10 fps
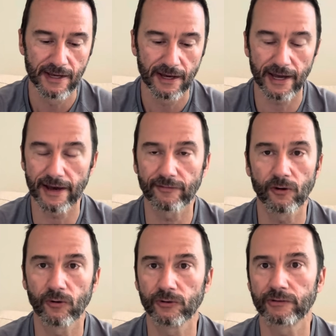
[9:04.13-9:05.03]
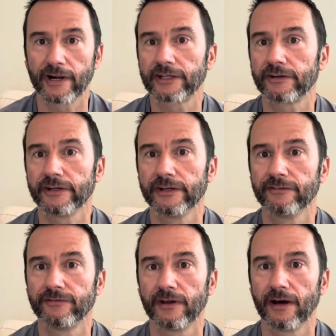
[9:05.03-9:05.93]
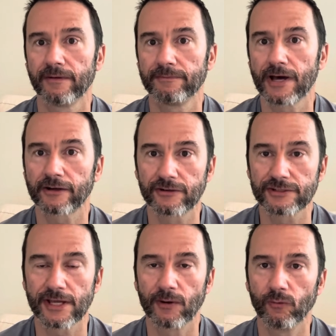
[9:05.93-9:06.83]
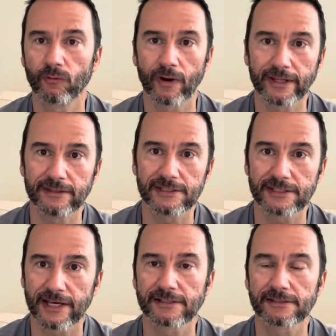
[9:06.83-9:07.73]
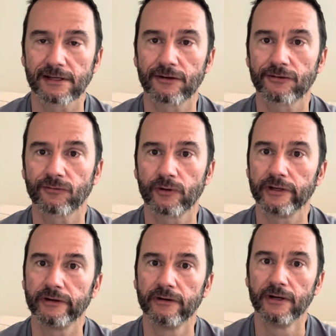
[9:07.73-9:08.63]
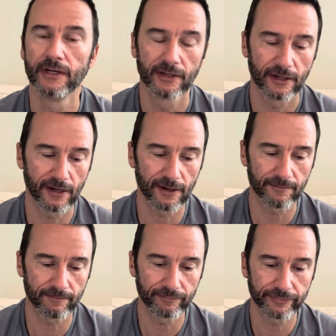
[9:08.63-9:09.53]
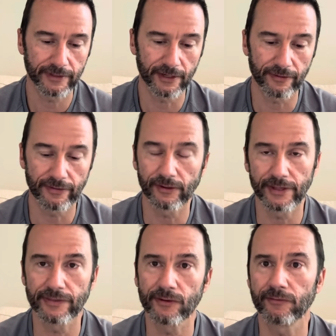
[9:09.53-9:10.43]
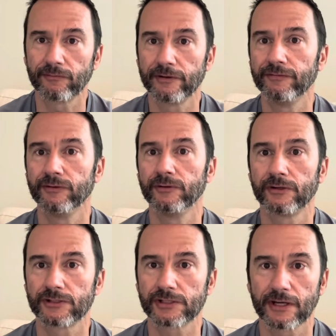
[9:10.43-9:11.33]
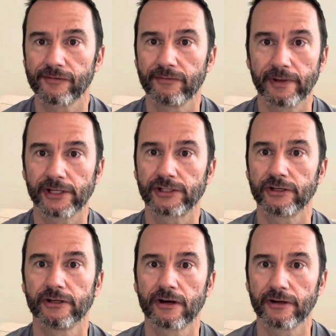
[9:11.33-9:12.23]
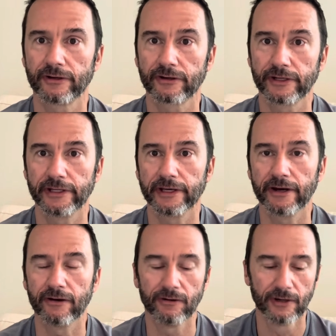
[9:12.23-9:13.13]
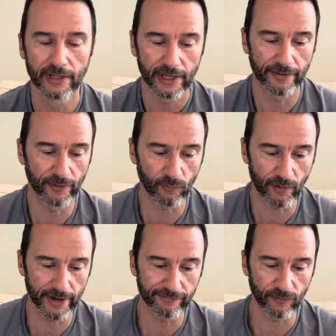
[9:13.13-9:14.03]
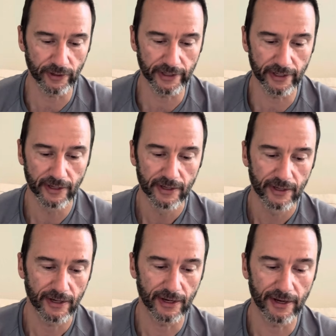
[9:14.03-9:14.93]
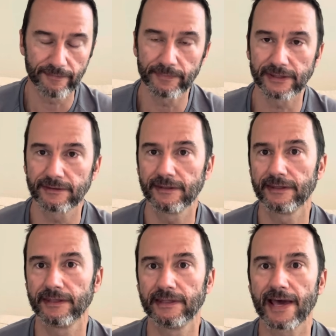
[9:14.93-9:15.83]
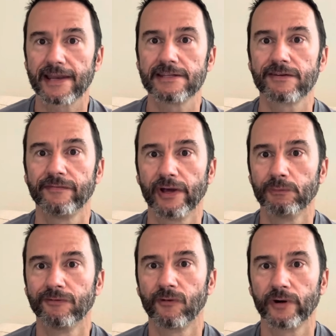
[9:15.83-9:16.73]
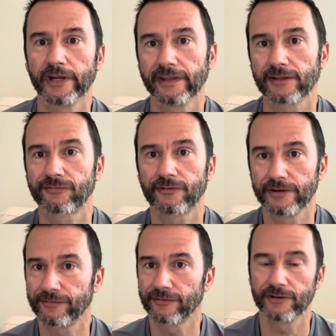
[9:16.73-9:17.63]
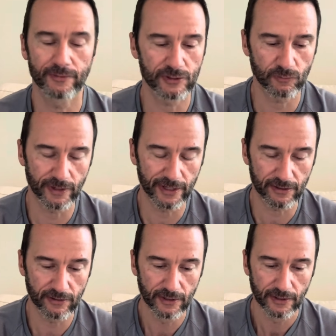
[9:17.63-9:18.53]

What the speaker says: I have a whole directory of doctors that will write these Nexus letters for you. Then they'll review your stuff and make sure you're good to go, and they'll write it for you. But that is available for you, and that's free for you as well.